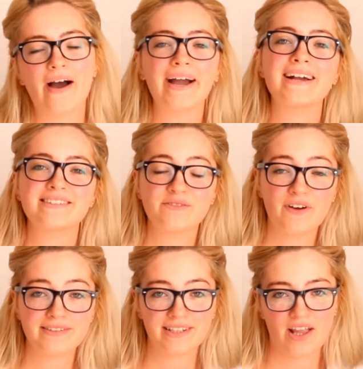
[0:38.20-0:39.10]
Okay, so the
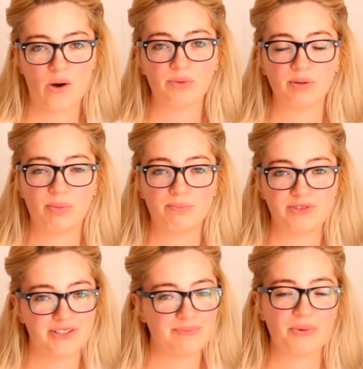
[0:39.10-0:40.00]
first thing that I want to
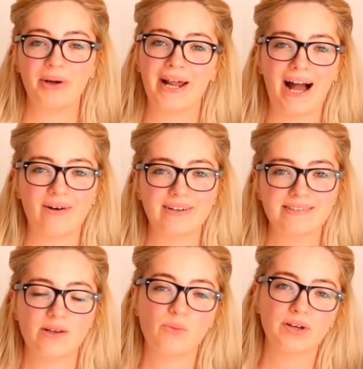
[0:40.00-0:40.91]
just point out
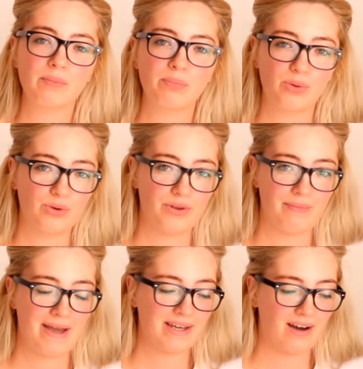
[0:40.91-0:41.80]
is that when I bought the
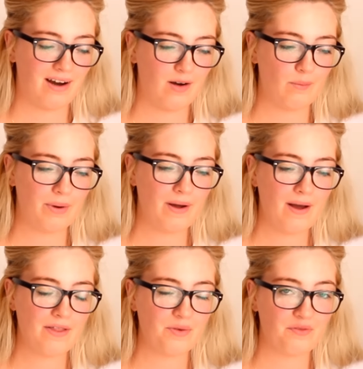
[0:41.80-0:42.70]
makeup,
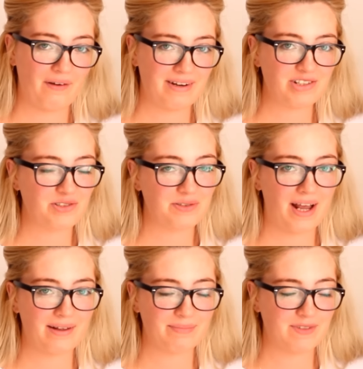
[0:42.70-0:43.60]
the foundation
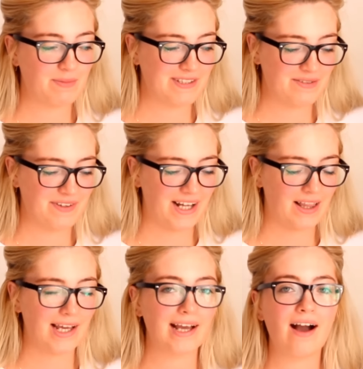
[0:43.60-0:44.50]

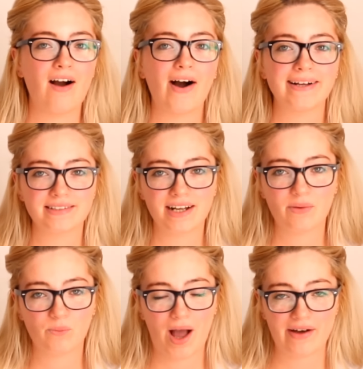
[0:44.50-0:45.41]
specifically, I didn't
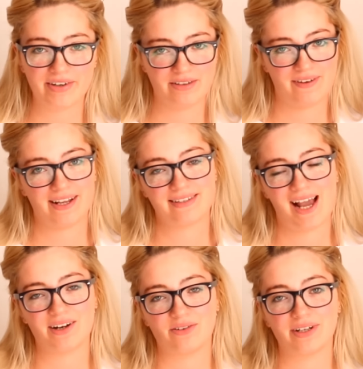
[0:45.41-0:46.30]
have any fake
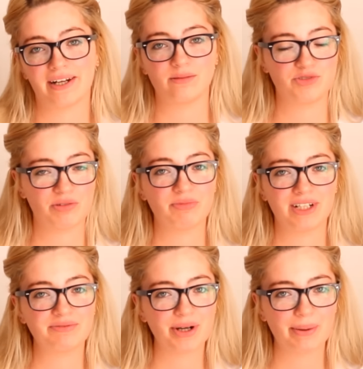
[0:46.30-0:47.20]
tan on and I'm
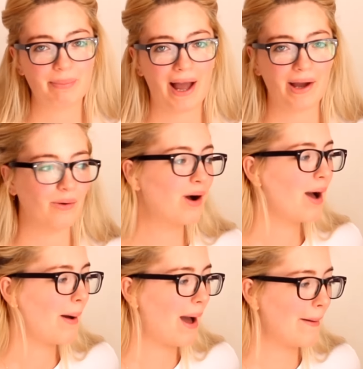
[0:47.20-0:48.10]
generally very pale.
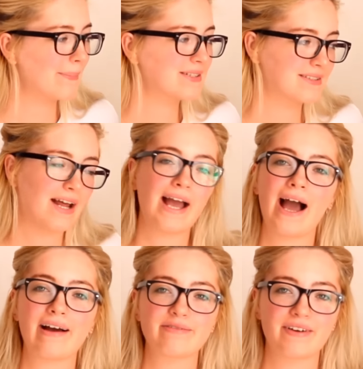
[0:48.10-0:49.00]
Today I
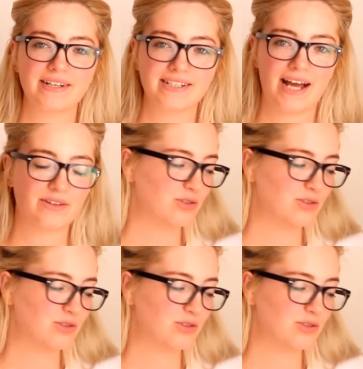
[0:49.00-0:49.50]
have fake tan